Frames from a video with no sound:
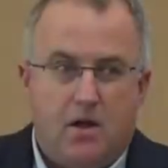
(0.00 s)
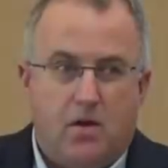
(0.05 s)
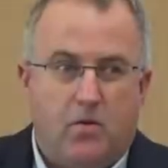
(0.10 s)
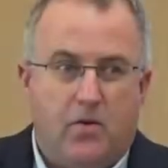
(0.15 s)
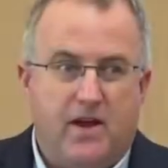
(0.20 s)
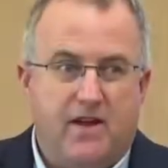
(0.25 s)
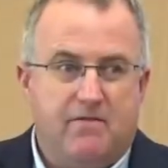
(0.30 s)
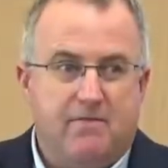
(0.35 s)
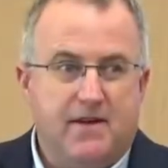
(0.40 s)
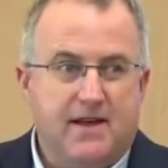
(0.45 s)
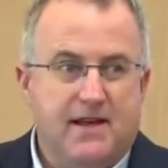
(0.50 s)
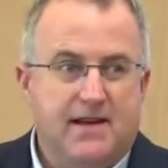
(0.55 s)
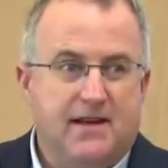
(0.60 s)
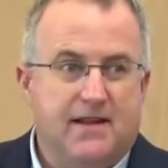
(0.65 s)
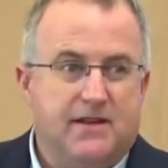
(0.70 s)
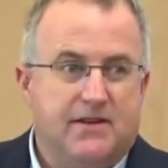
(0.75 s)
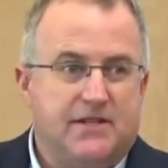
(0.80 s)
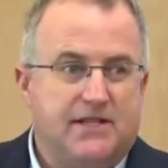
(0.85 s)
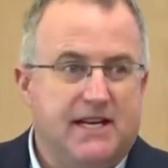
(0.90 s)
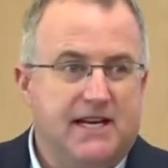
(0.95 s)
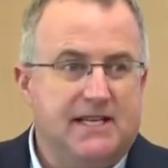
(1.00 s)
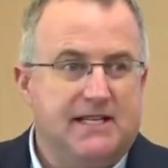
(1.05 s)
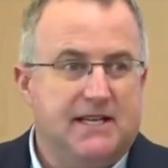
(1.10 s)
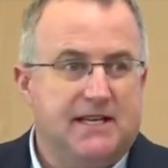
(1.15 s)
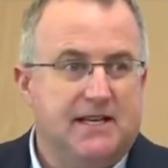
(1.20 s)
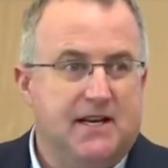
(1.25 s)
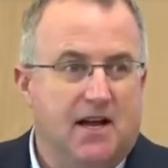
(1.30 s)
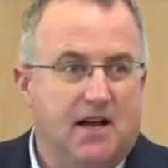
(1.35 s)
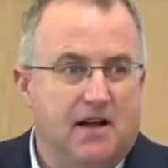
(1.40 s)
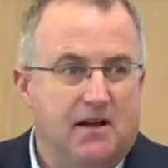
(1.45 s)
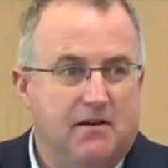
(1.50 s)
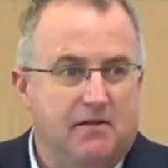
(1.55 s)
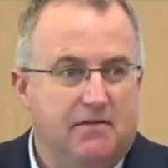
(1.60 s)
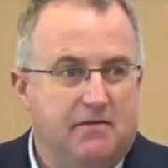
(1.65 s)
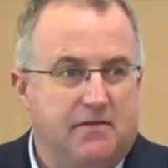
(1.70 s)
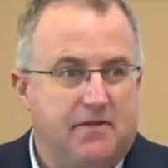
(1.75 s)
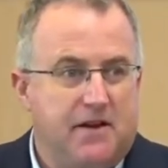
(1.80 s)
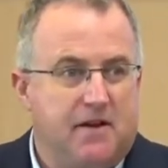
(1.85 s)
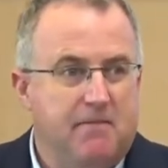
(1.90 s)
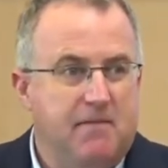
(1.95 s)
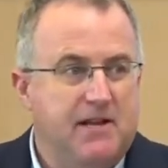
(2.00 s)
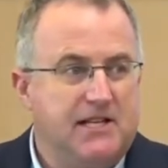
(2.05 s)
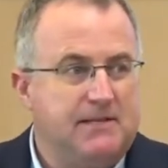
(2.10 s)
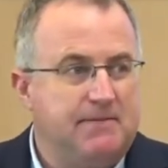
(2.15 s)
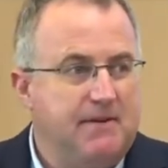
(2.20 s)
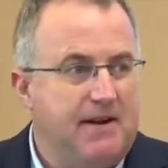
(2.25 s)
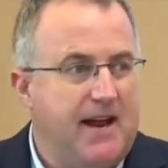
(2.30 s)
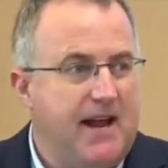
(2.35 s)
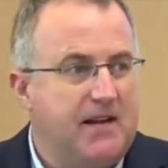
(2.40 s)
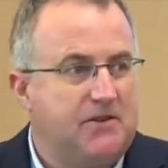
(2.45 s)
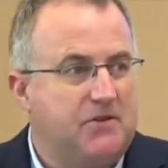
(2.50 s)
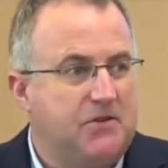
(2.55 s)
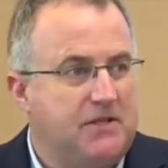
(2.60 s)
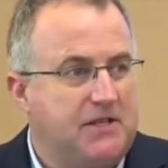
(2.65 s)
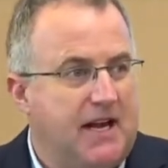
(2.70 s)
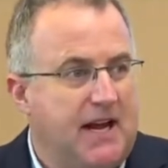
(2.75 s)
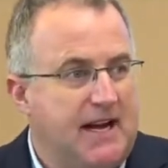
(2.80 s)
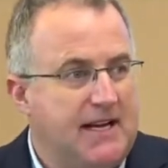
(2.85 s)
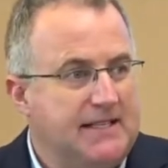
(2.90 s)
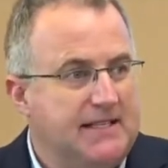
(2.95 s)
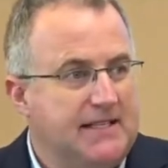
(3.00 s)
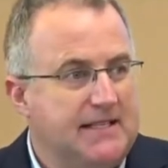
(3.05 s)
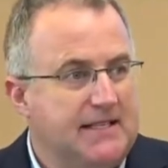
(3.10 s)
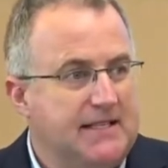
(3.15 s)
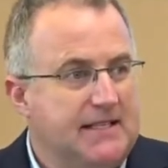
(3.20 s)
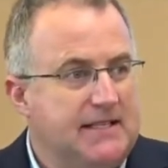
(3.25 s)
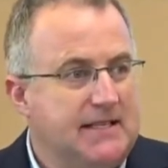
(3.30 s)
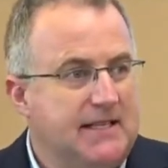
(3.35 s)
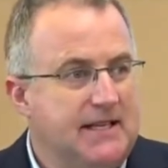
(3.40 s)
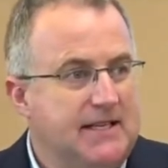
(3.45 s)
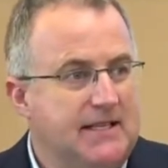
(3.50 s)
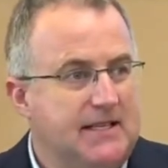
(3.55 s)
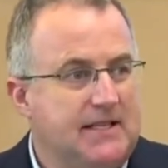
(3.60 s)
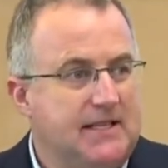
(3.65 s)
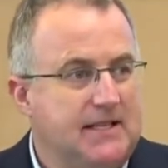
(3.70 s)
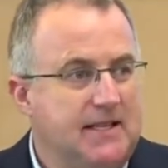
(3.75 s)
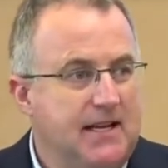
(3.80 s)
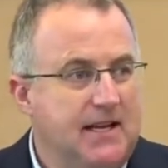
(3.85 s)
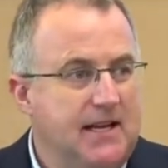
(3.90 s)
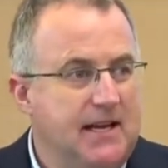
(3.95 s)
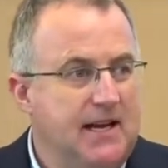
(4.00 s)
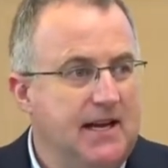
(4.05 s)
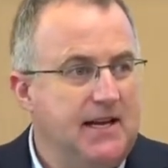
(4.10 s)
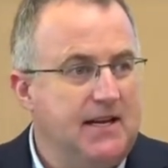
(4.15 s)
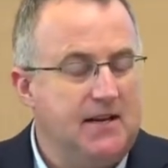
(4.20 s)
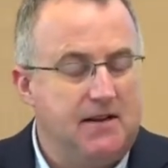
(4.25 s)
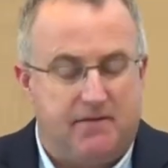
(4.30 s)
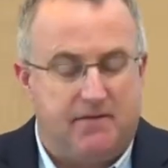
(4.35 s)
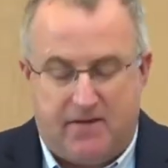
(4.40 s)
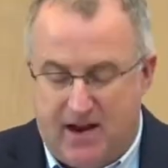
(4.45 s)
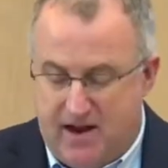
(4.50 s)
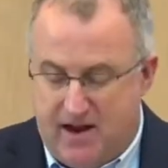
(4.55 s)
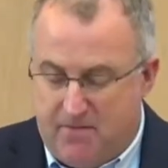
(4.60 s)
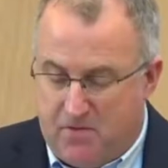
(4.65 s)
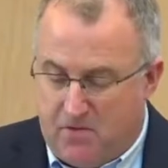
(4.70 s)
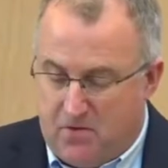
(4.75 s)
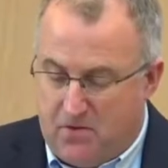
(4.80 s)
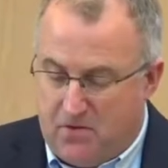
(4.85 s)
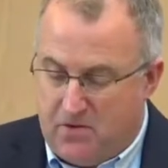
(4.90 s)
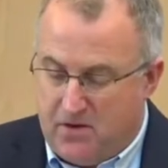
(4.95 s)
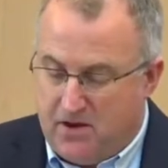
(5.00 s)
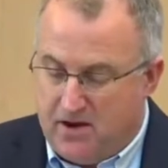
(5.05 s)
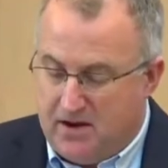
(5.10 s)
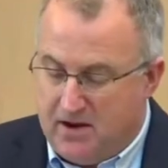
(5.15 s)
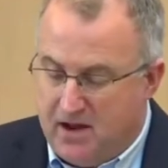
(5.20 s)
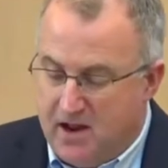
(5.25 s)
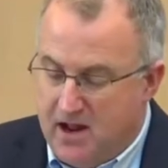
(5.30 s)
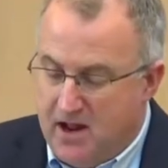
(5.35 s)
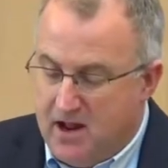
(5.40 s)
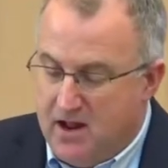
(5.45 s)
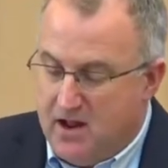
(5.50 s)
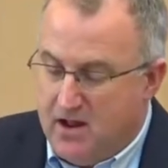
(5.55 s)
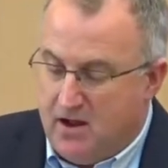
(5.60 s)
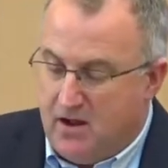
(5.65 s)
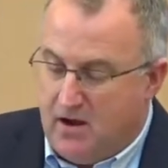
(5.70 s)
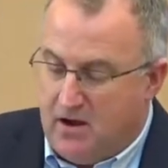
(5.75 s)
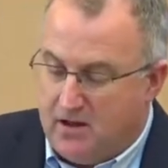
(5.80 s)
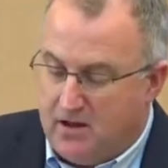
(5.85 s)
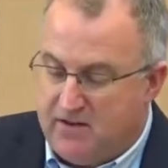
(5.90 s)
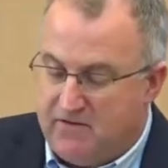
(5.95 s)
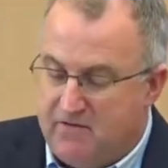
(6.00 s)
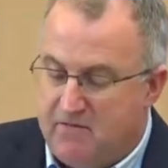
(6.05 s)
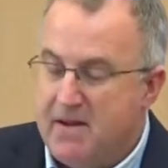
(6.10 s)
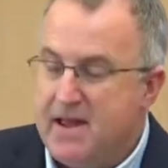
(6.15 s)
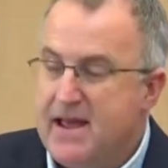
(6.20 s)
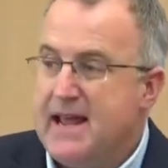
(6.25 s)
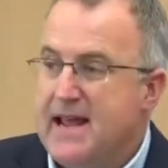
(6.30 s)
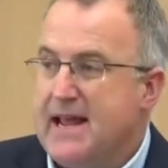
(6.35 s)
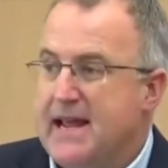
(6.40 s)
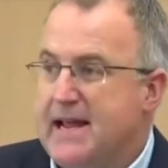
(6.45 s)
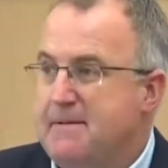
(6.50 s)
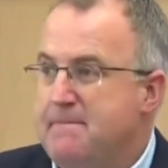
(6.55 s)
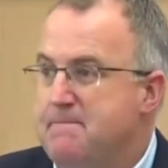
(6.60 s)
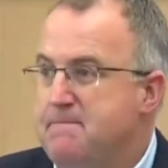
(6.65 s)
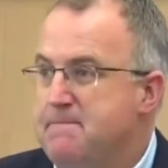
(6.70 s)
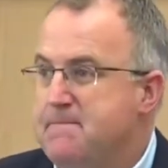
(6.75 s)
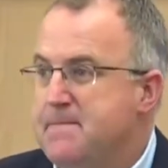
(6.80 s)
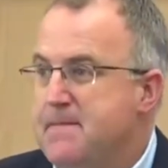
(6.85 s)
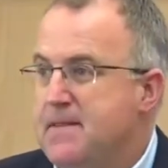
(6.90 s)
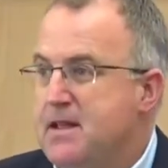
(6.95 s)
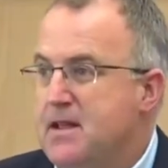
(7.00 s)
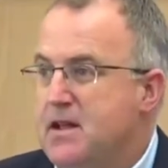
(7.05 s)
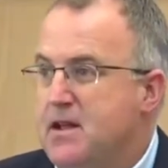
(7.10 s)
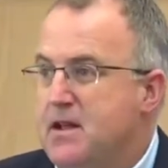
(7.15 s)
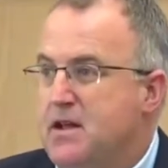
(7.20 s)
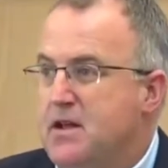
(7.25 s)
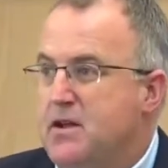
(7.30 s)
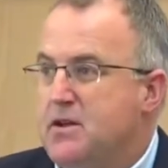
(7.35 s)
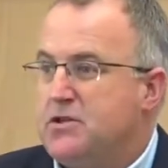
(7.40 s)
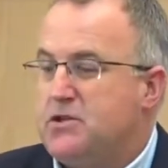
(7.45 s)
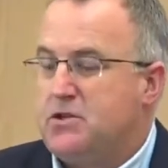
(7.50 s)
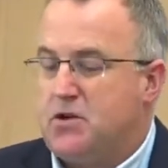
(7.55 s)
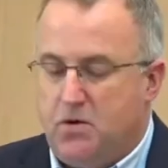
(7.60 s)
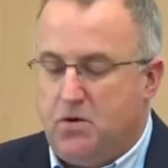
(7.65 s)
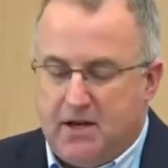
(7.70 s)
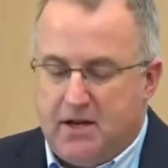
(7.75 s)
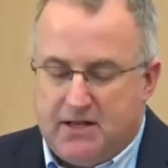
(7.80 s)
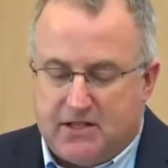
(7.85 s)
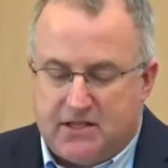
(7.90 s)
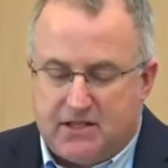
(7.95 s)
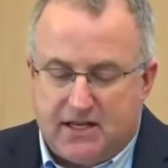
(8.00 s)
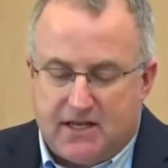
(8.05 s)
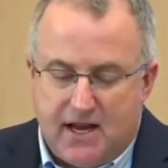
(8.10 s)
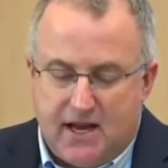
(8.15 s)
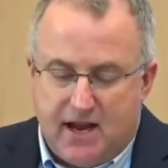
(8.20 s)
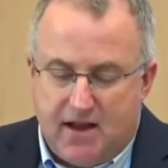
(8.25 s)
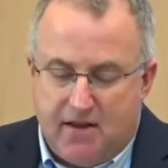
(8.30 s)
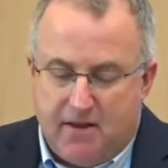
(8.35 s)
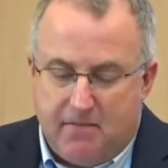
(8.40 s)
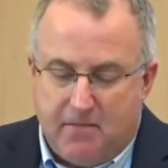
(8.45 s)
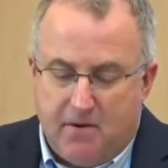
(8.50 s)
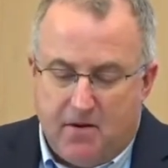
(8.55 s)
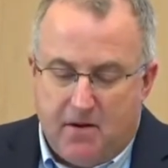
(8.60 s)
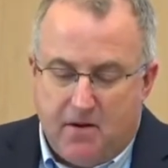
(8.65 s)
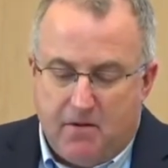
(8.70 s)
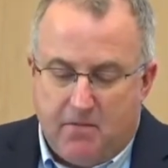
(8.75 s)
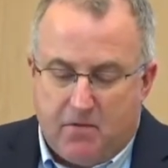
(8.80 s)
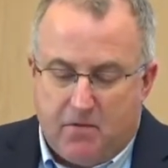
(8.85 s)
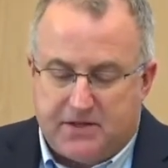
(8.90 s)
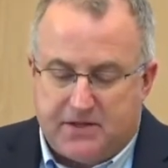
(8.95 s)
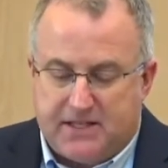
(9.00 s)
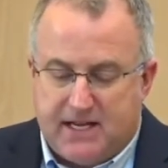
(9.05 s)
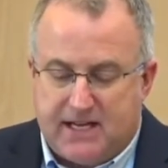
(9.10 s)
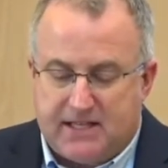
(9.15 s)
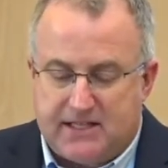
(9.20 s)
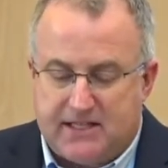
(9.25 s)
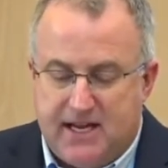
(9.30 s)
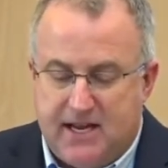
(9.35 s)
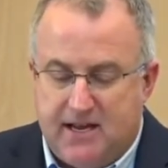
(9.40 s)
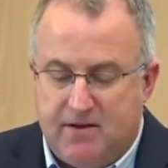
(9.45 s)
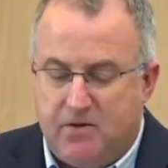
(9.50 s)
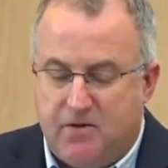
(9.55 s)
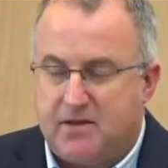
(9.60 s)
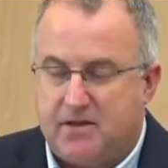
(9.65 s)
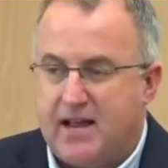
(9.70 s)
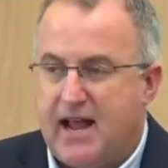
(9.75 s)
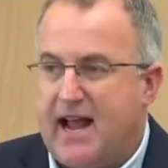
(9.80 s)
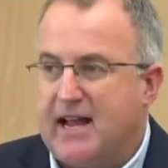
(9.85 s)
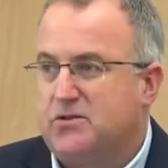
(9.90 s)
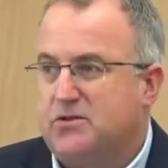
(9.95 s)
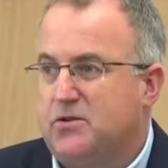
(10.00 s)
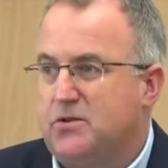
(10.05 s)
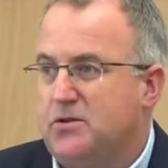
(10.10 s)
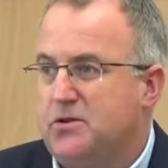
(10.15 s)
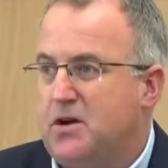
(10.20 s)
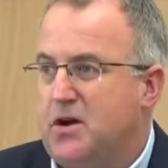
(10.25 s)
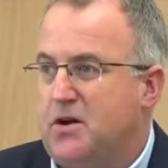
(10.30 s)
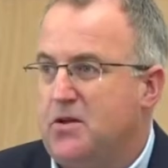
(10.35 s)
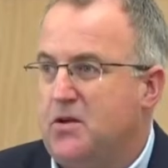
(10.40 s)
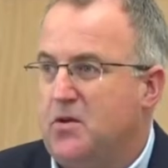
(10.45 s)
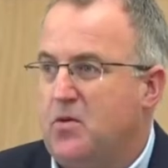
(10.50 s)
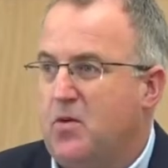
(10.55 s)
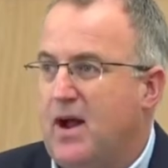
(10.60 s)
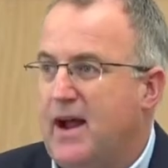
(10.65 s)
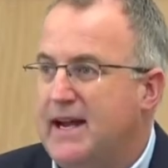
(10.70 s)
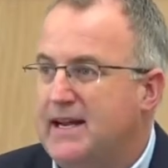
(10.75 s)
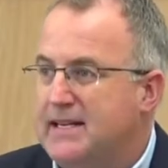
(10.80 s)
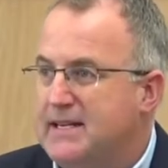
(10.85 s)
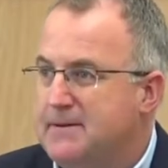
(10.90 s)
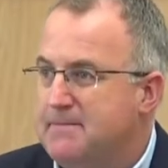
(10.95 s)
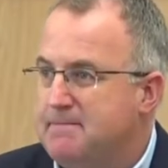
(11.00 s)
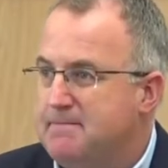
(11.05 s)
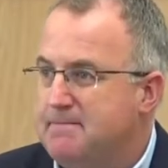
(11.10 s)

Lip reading: We have been in a season of commencement exercises since the end of April and all of May. Students processed in with tassels on the right,